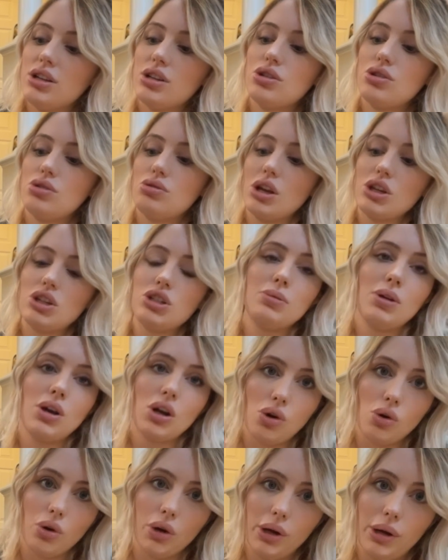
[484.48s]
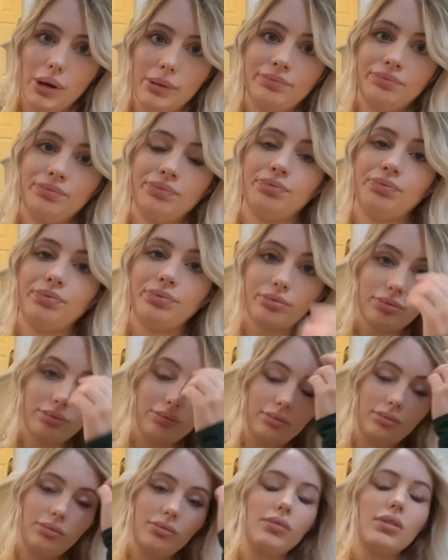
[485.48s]
Stretch Mark Oil.
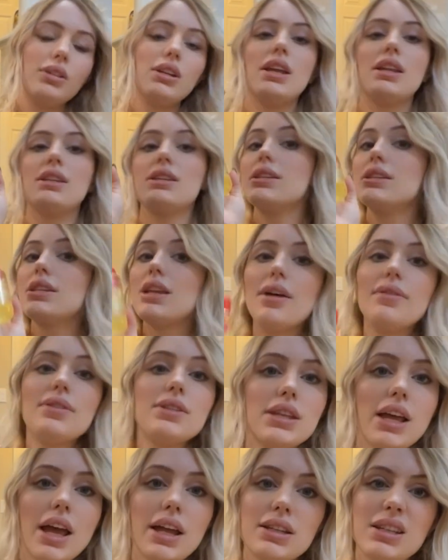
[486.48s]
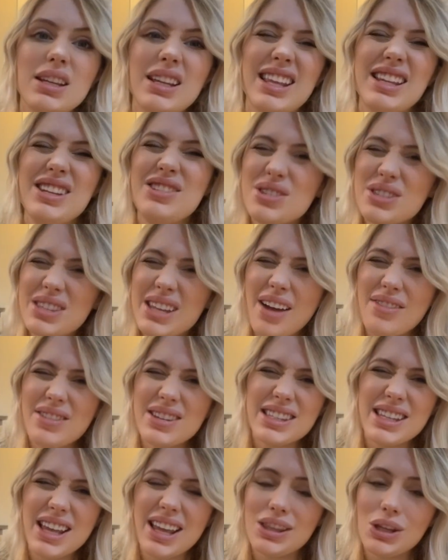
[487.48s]
It doesn't have a scent. They used to have
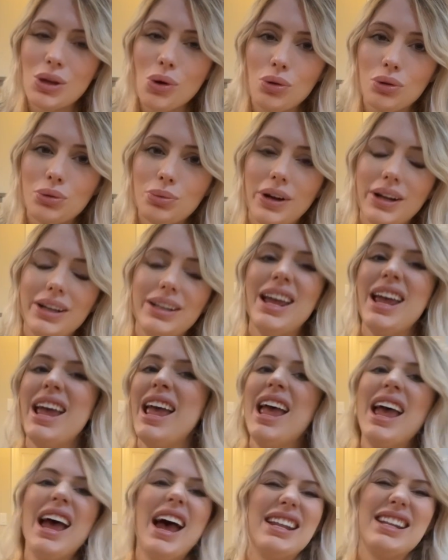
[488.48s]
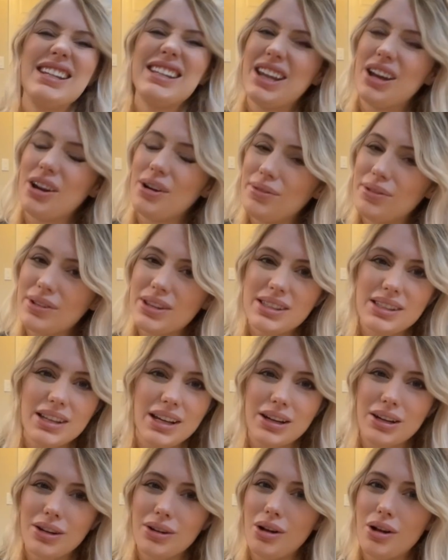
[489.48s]
a scent in the old one. I didn't care for the
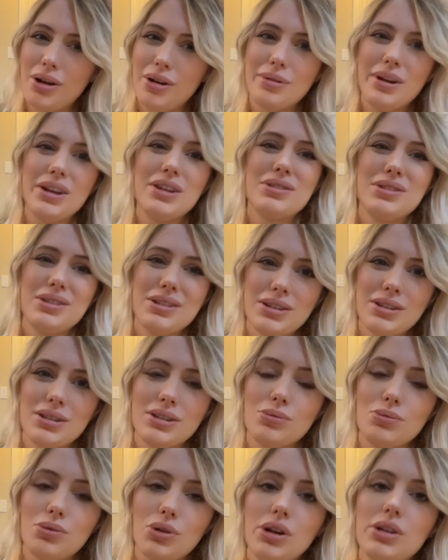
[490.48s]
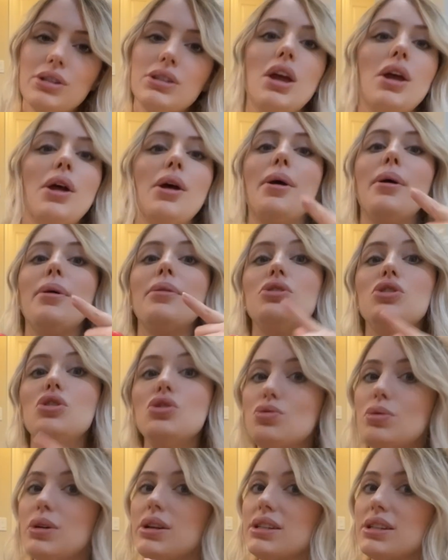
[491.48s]
scent at all. I used it because it worked. New
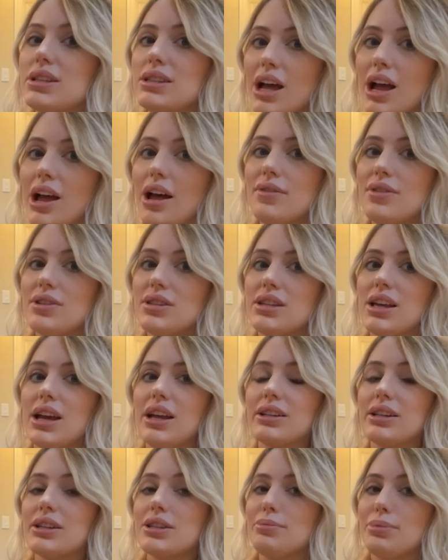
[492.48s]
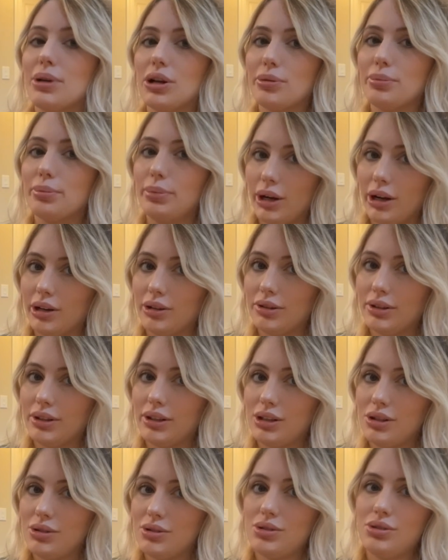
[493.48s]
one does not have a scent and has a better bottle than
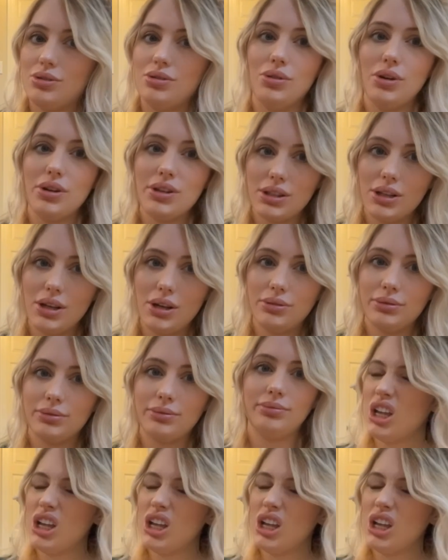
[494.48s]
it used to also.